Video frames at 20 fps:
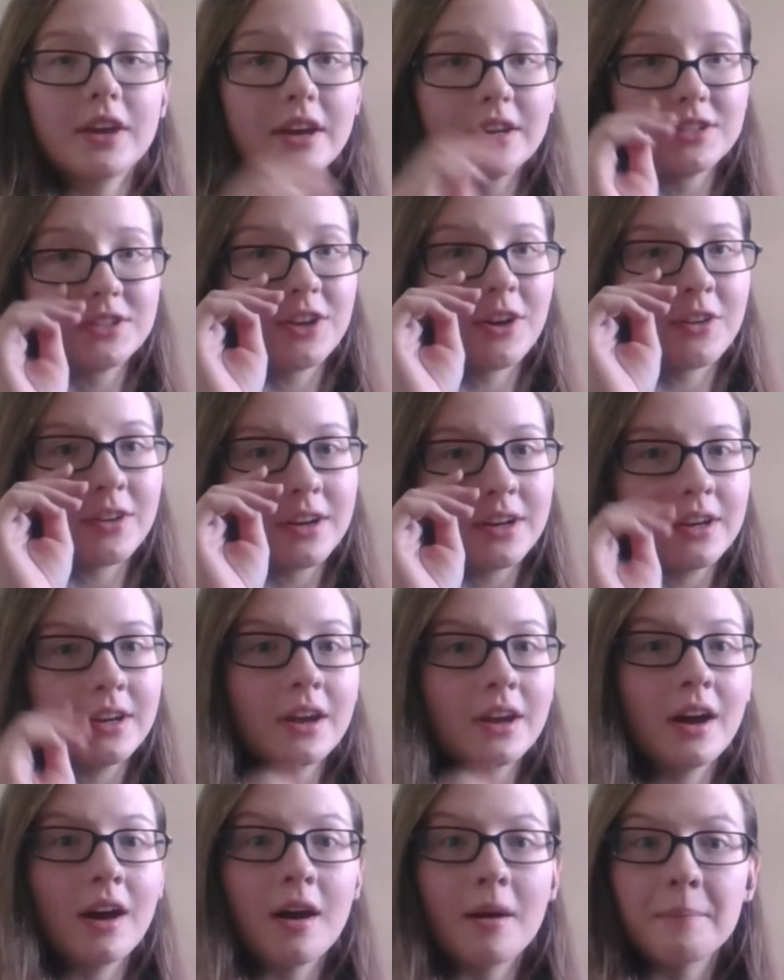sorry,
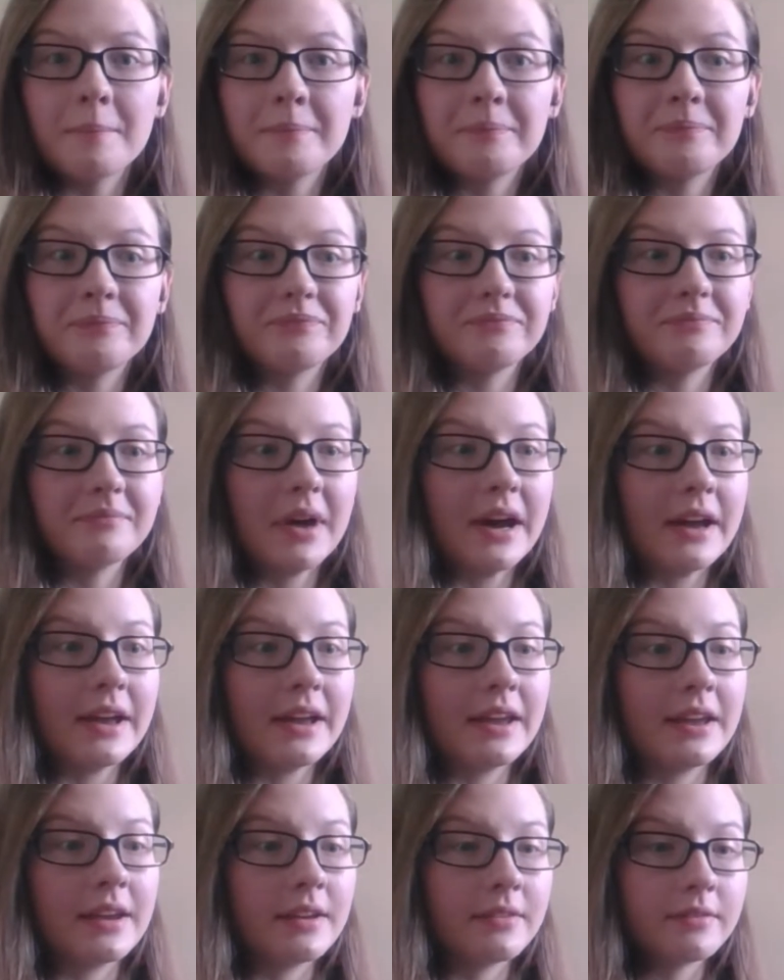
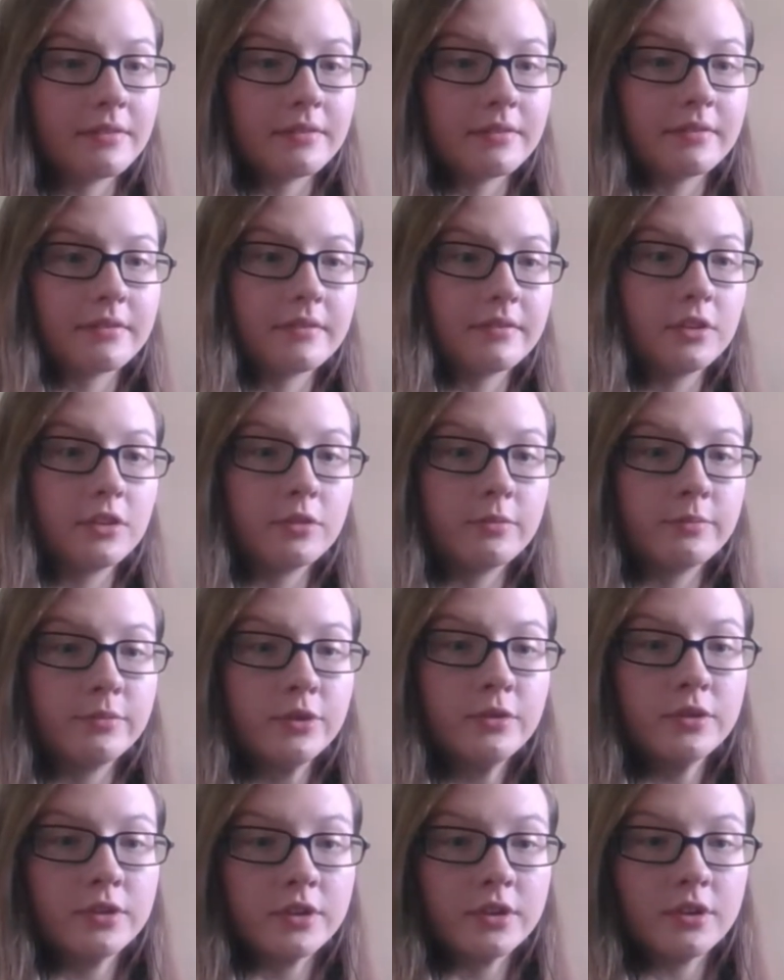my
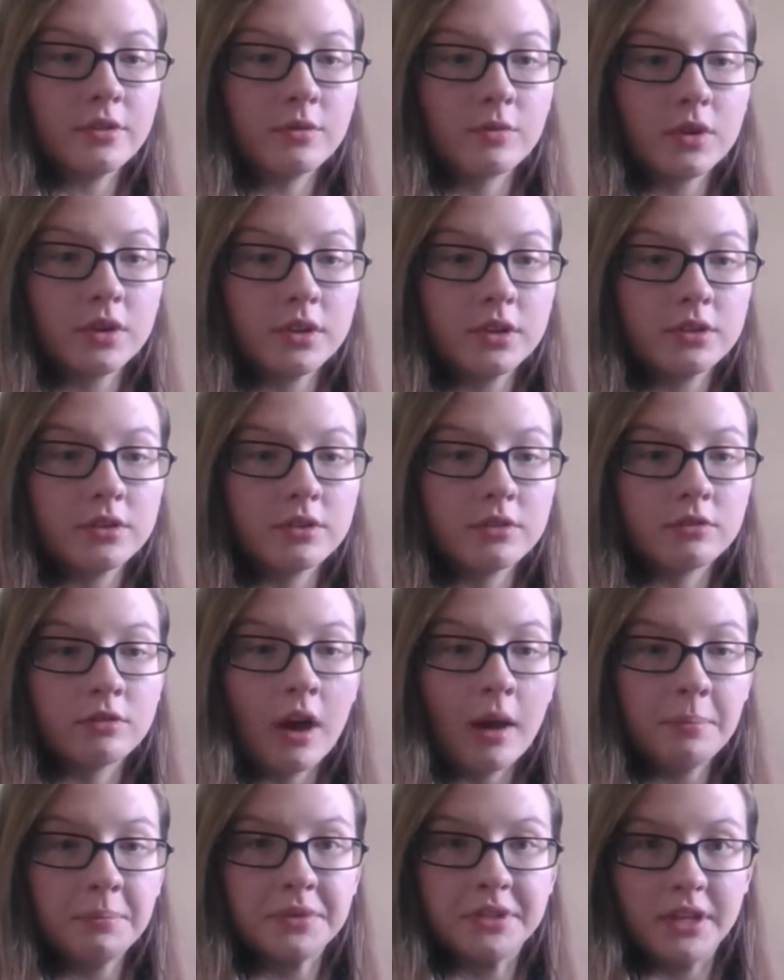computer wanted to do
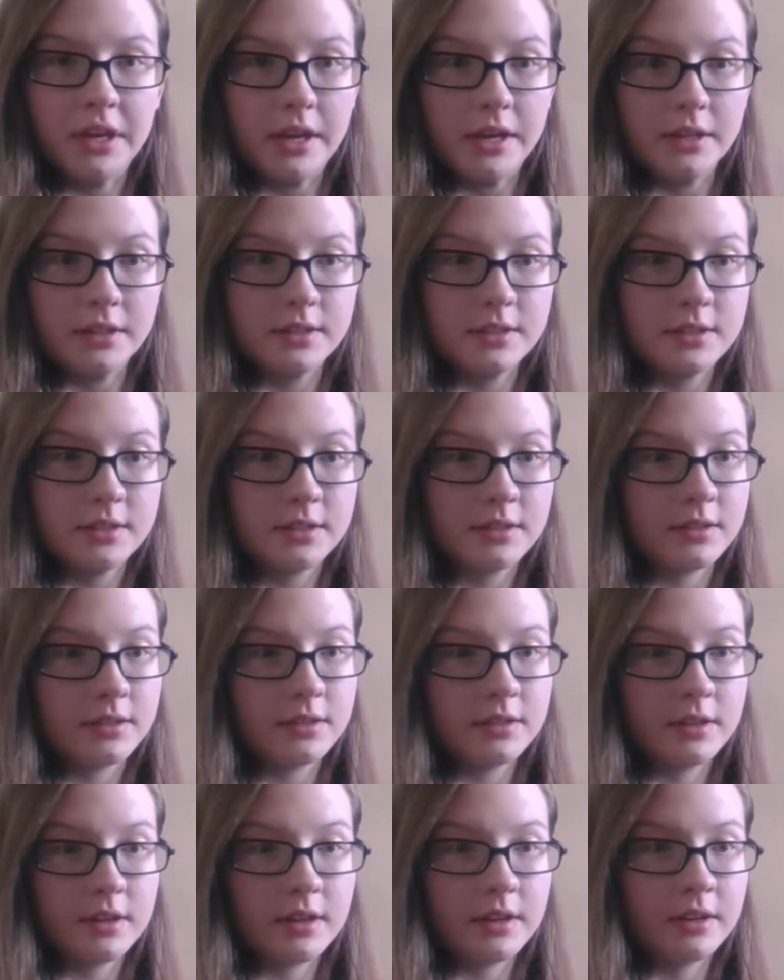
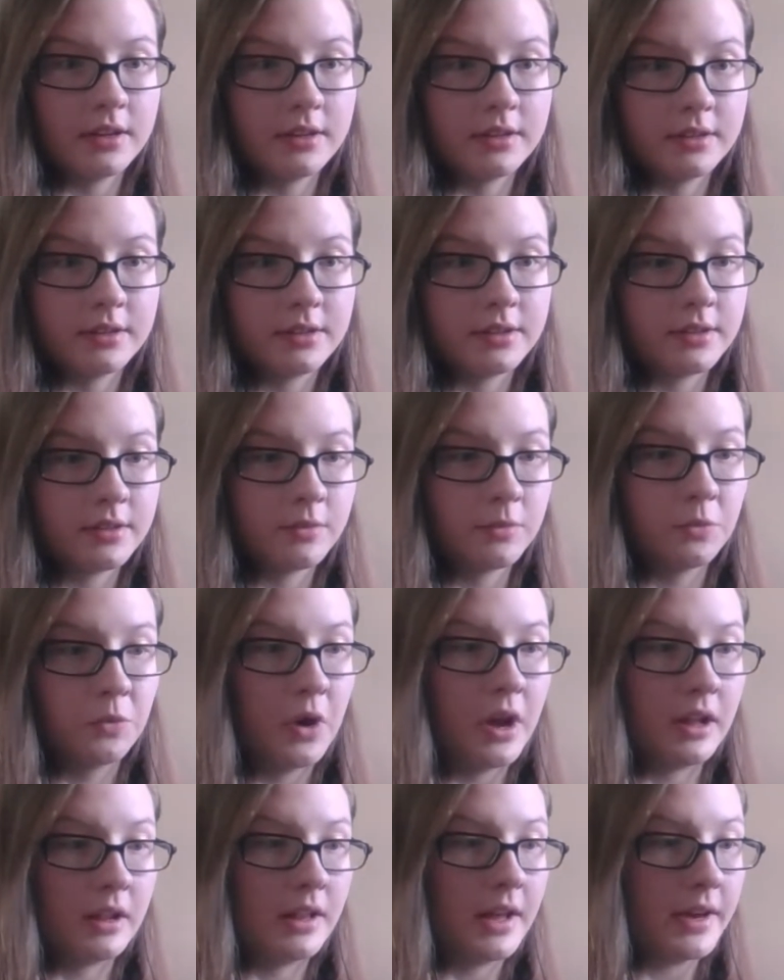updates, and,
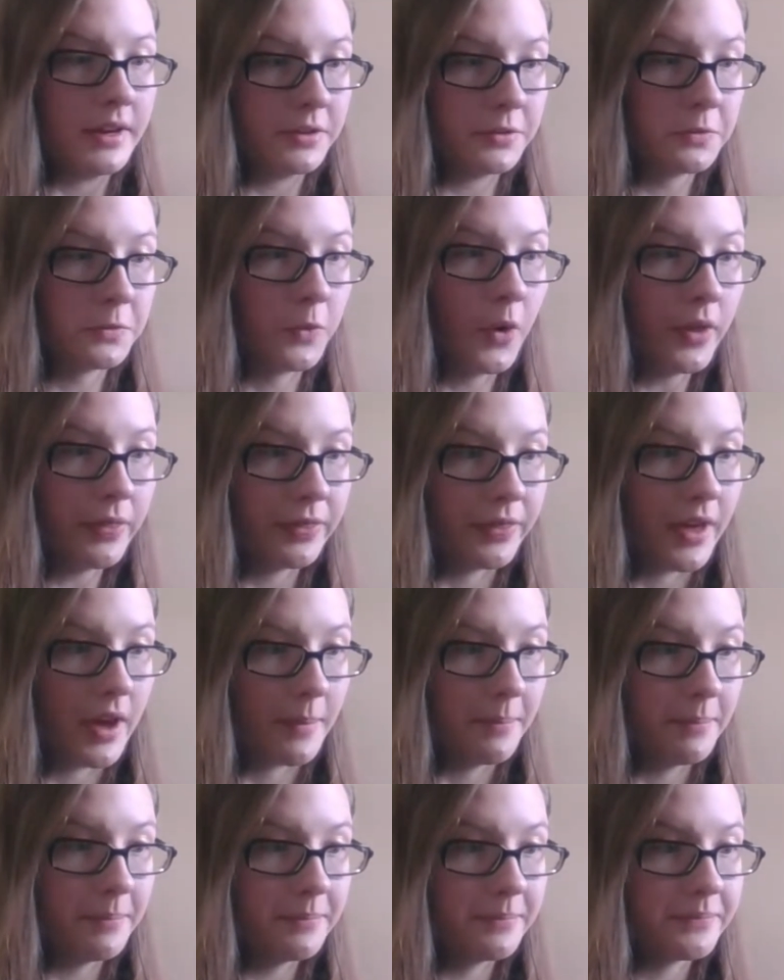well, I don't want
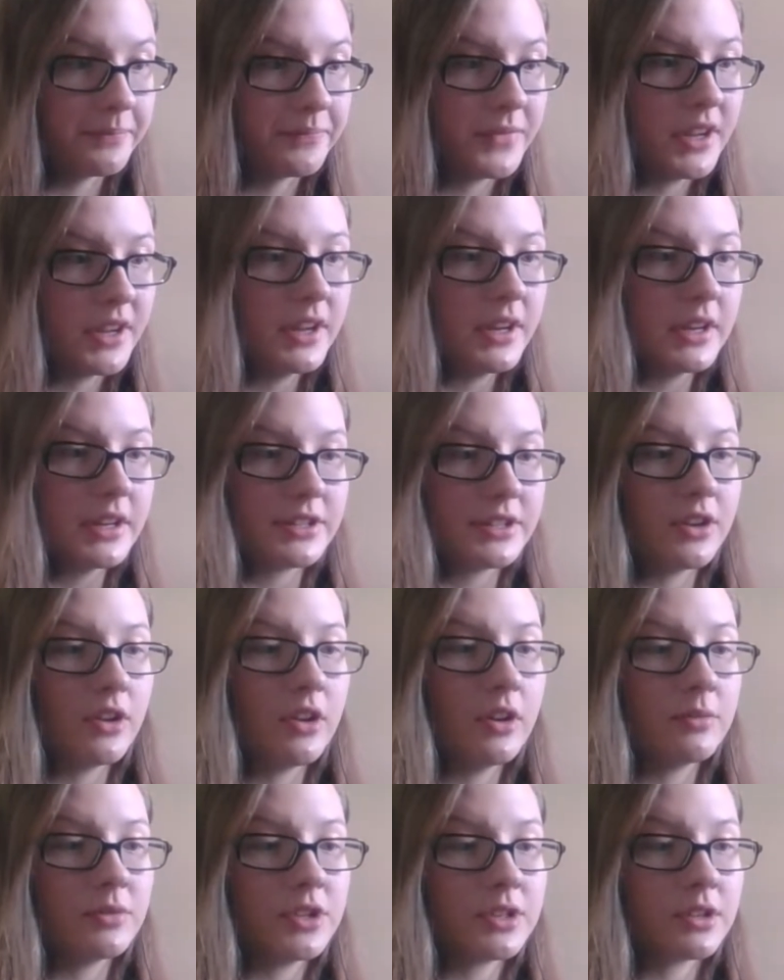them, so
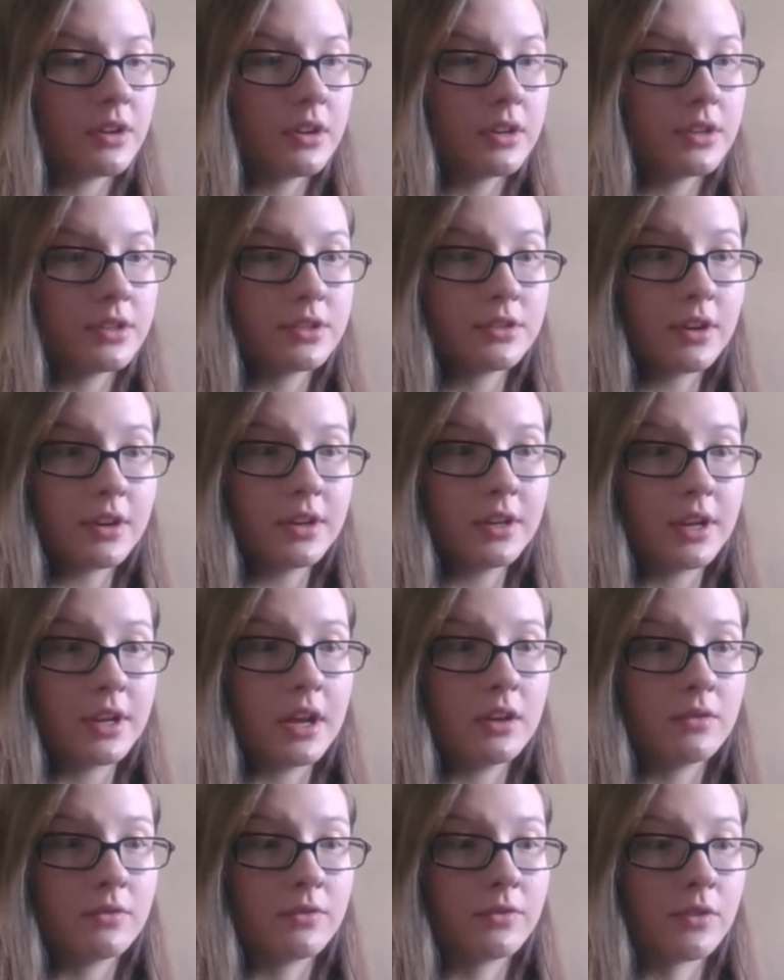I'm just gonna start
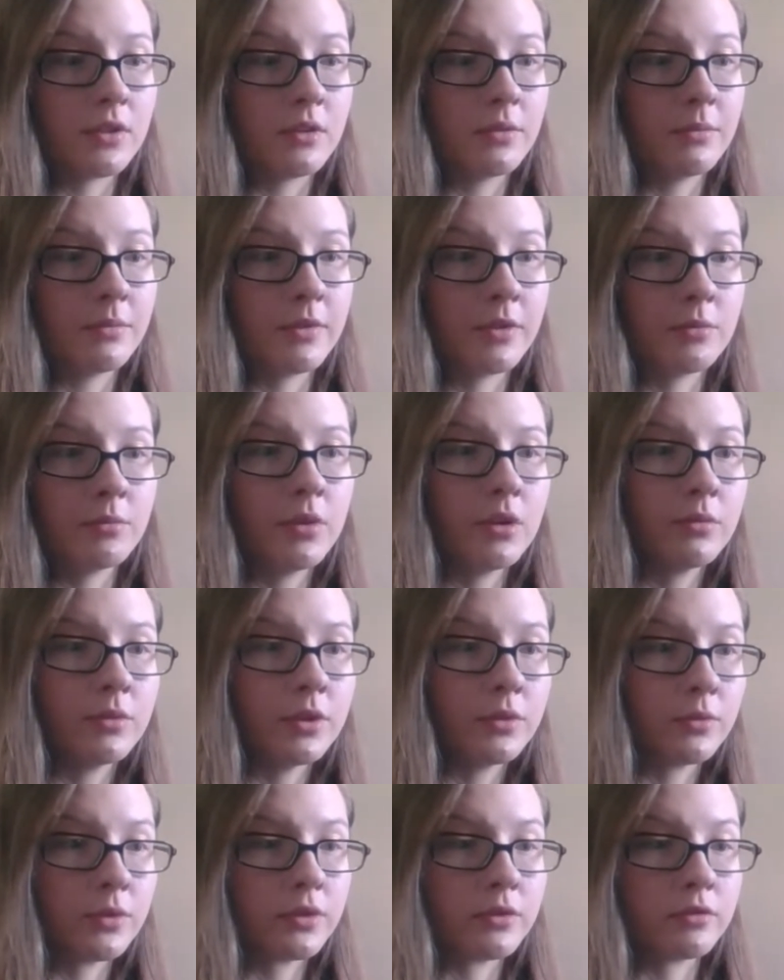again from the
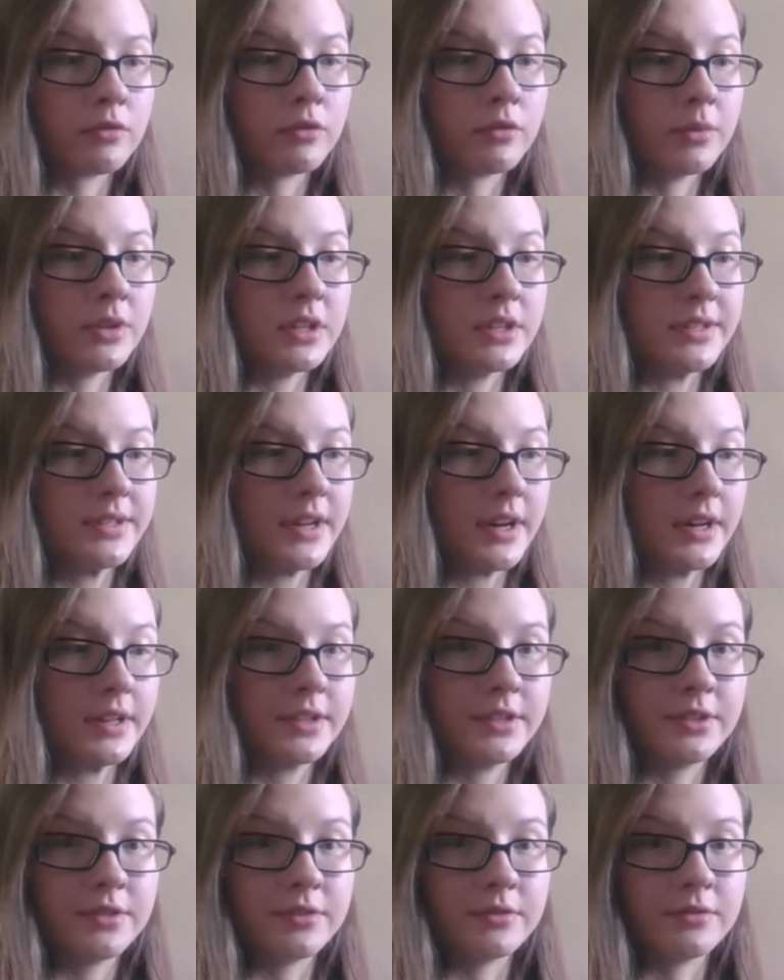moment where Ruby
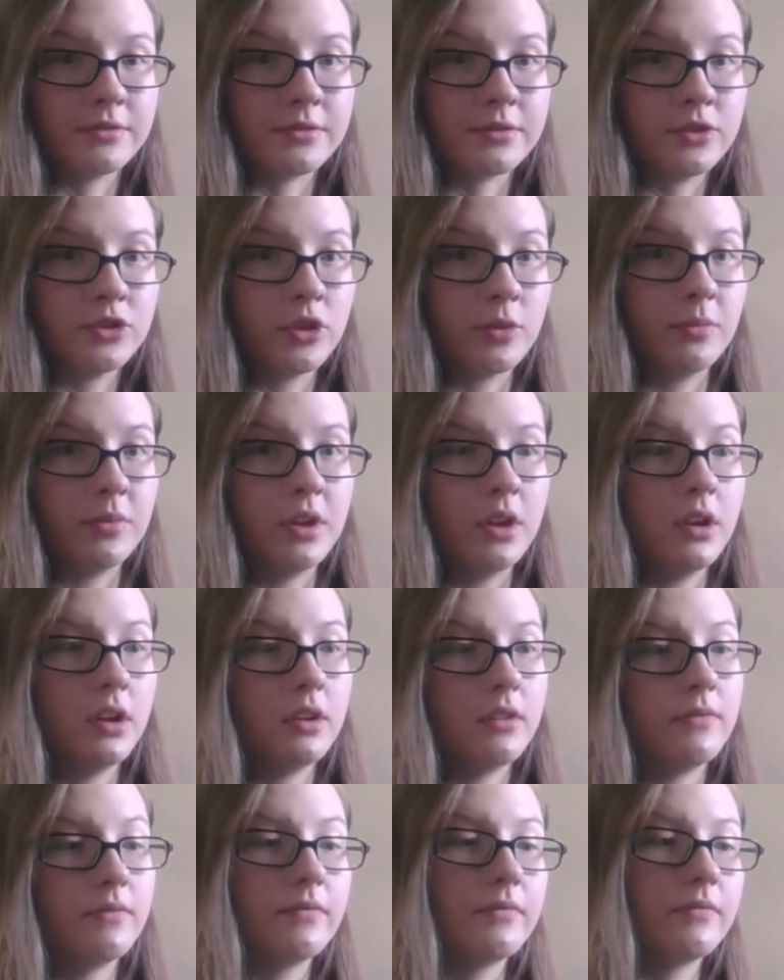decides to jump in.
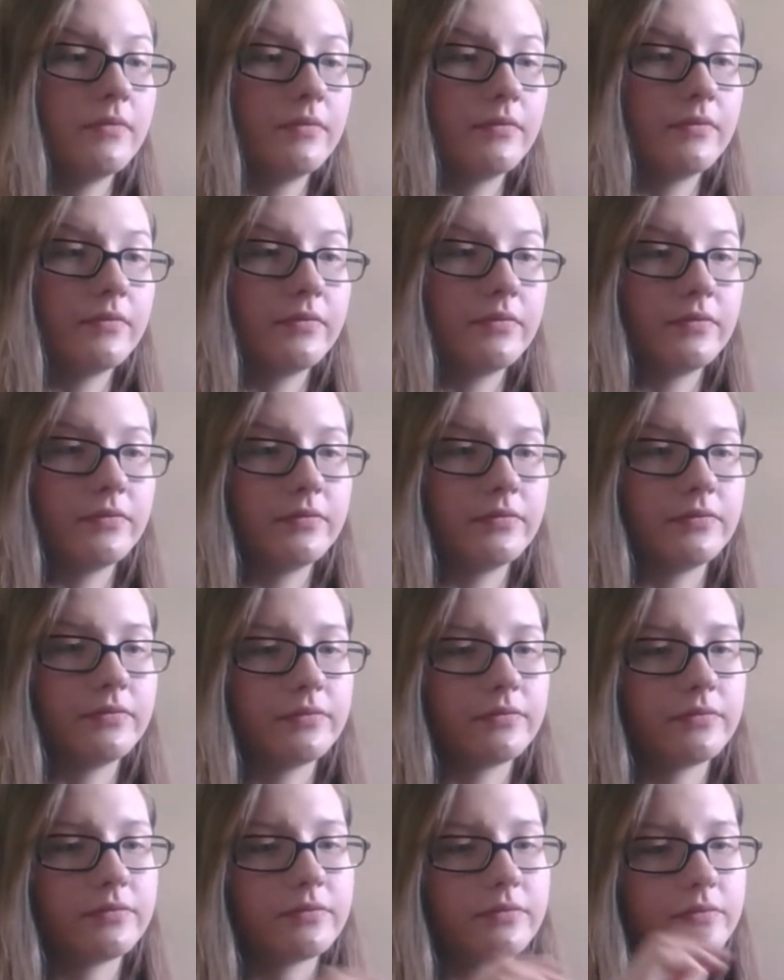Instead of
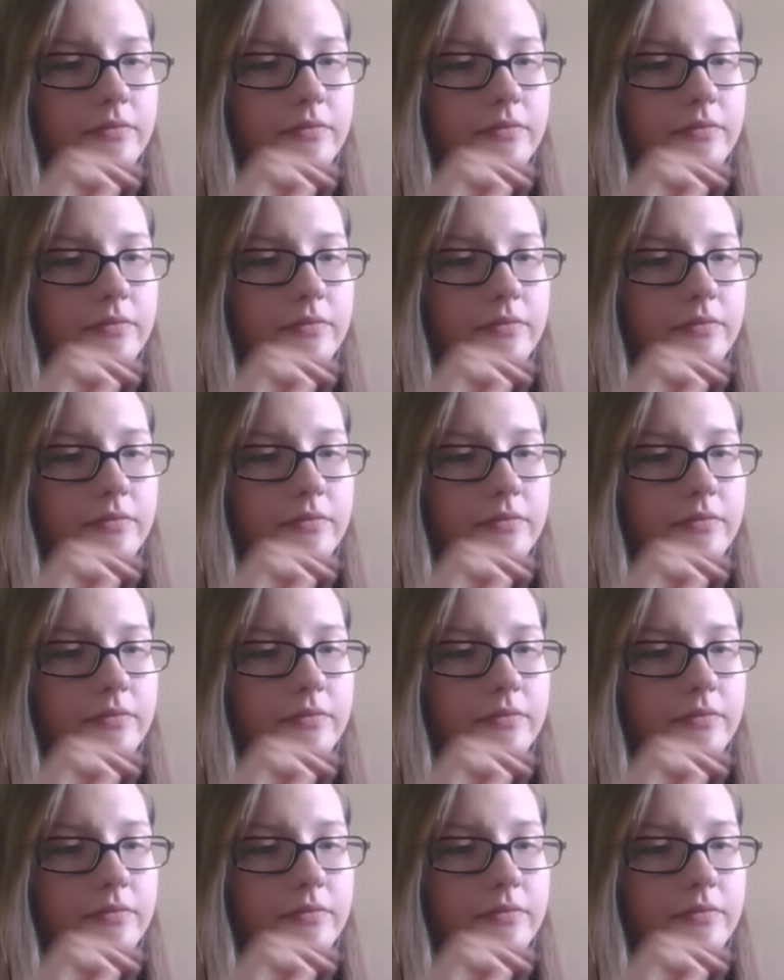shaking